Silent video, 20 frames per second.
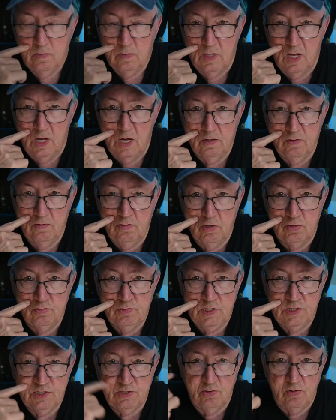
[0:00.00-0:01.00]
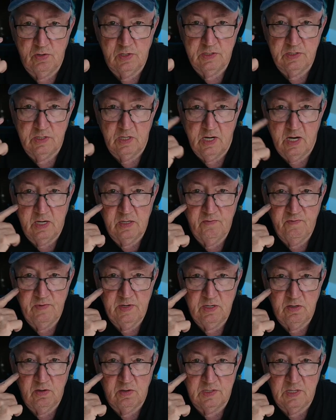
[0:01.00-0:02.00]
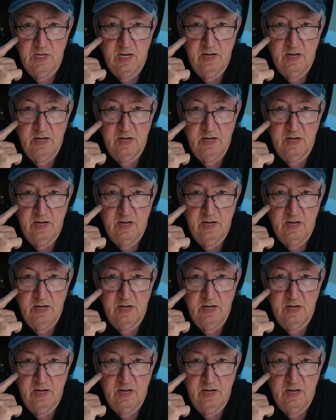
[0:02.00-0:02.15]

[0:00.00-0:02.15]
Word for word: A lot of the grocery stores and a lot of the vendors, a